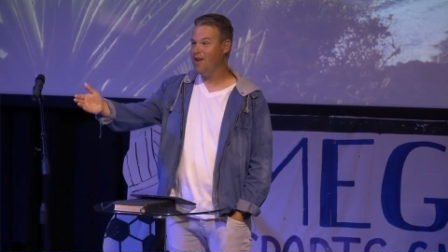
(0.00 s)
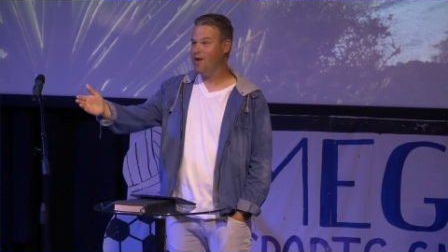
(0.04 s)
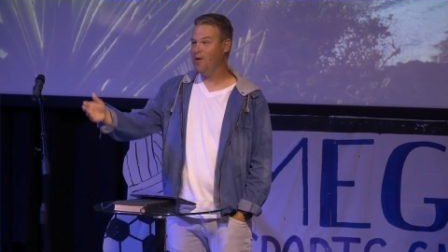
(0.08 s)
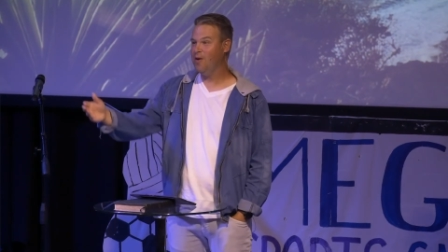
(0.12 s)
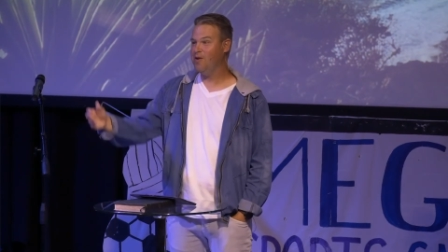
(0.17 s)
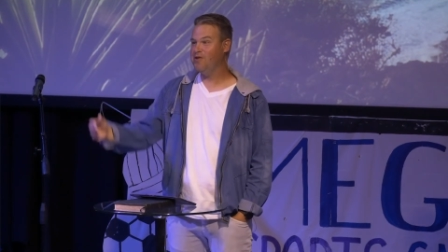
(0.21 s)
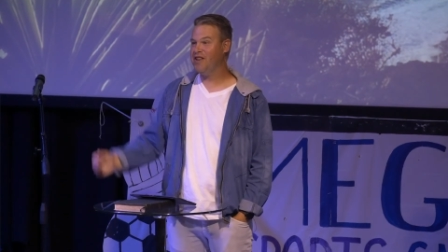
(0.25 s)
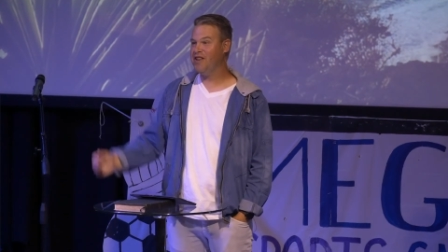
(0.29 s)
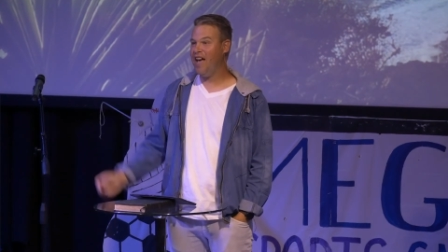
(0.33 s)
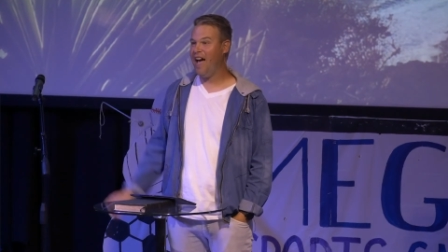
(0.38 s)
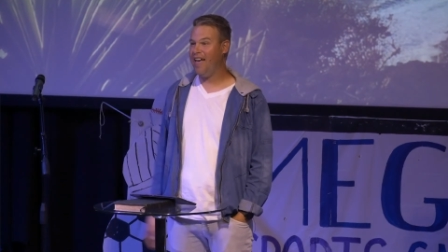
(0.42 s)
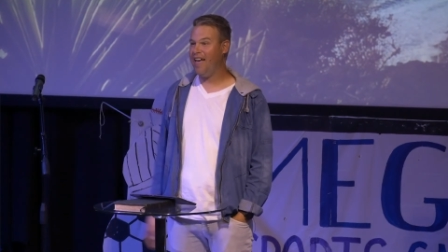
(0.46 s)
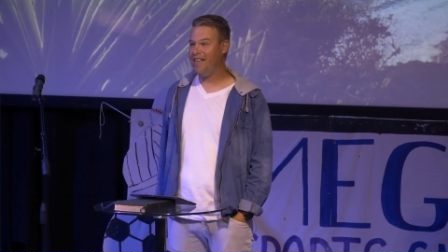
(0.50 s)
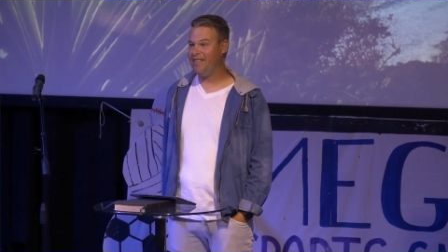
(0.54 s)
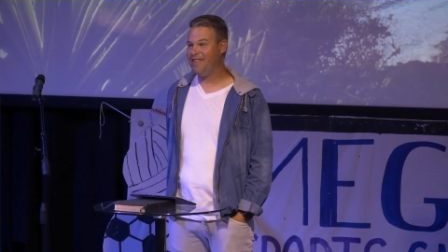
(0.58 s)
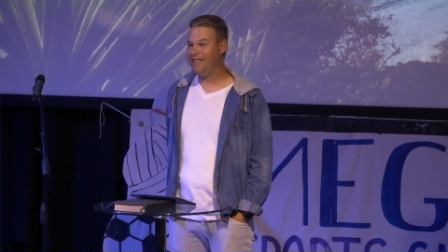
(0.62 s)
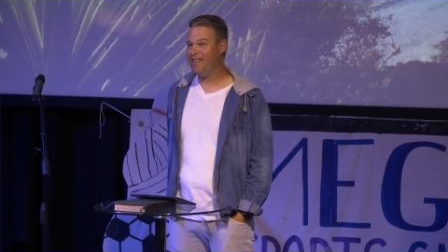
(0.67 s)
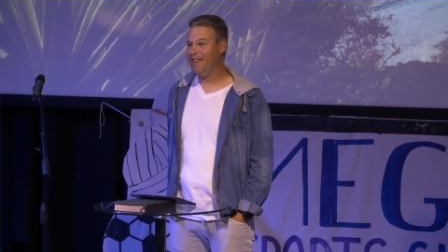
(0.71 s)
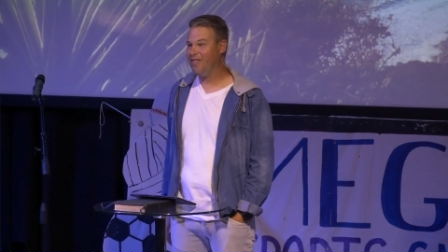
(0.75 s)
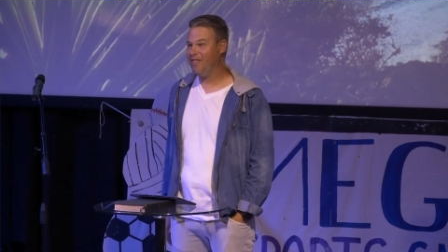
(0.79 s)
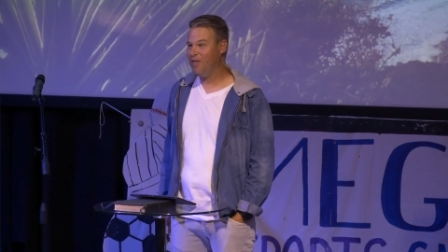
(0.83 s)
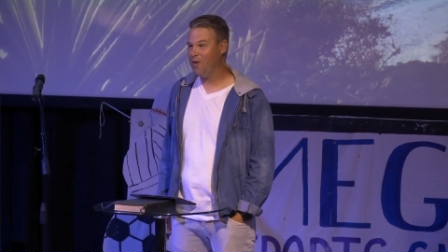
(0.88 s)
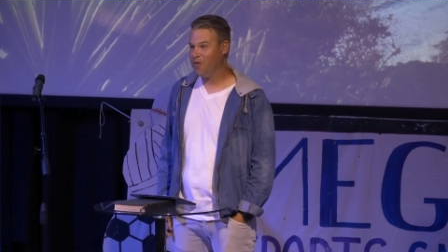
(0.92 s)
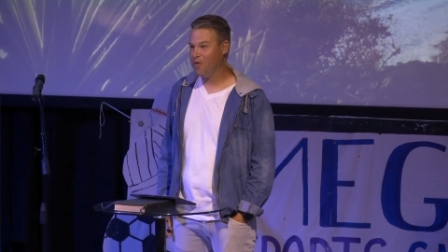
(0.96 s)
who's
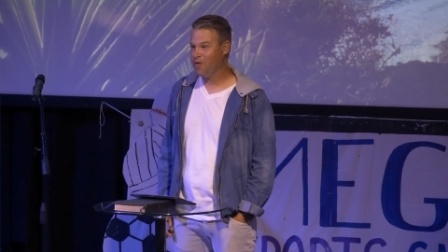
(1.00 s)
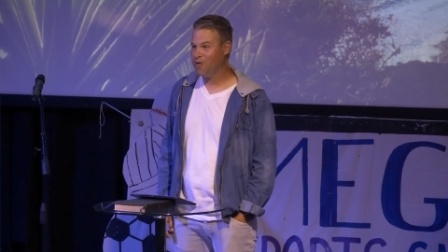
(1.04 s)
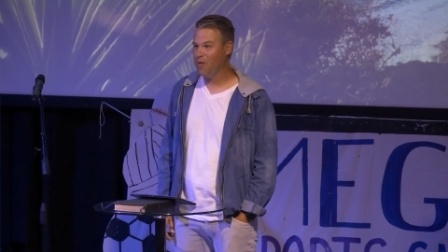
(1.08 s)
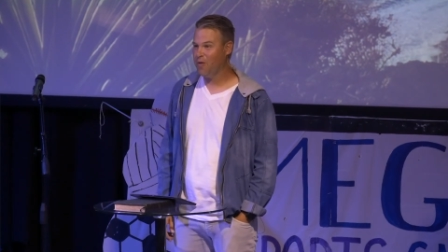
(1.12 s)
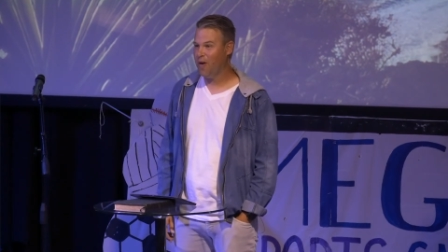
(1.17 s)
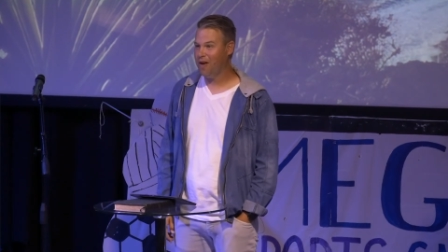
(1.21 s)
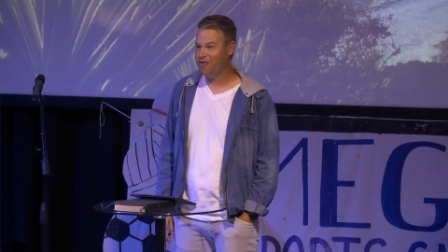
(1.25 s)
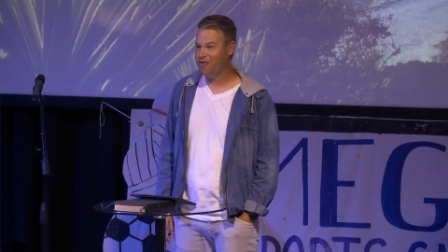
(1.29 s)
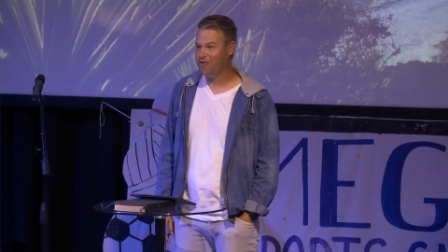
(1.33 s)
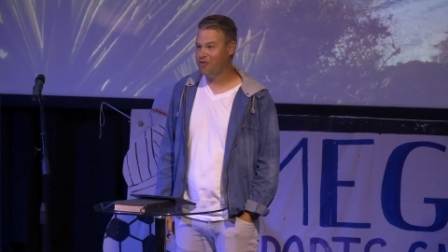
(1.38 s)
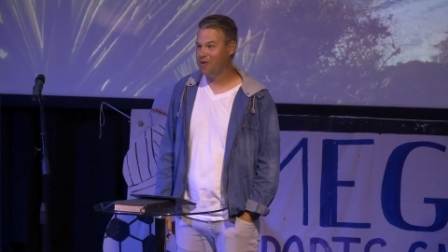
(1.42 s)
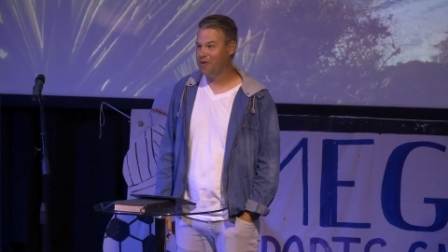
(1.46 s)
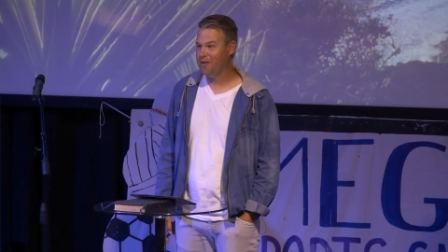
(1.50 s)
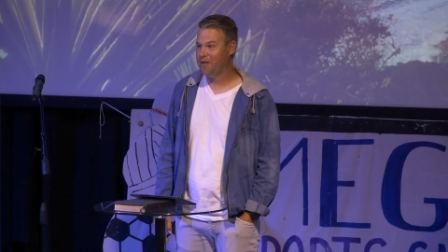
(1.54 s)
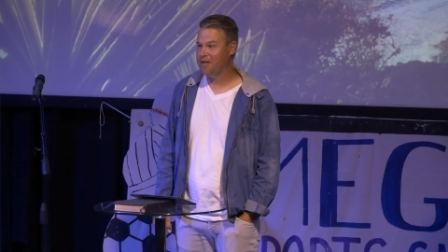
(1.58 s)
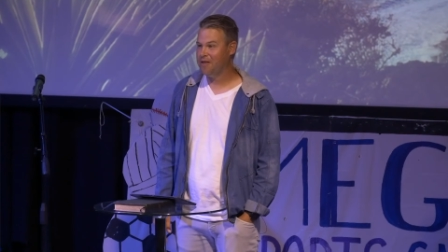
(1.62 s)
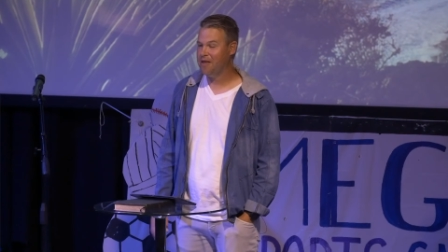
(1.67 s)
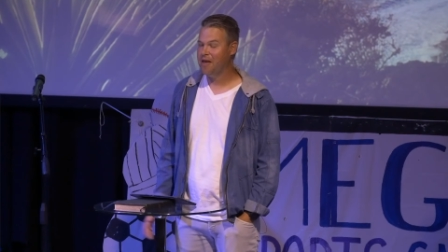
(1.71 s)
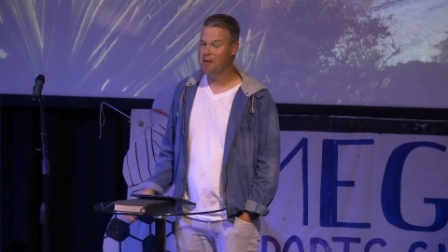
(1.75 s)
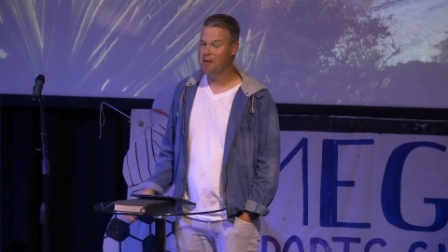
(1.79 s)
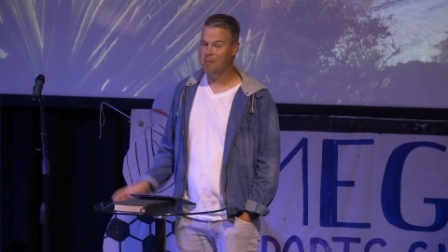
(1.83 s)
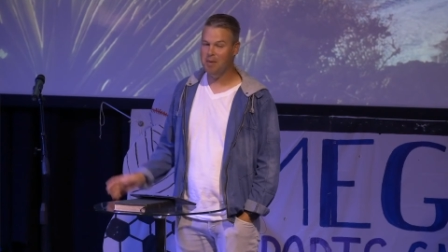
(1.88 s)
asking those questions.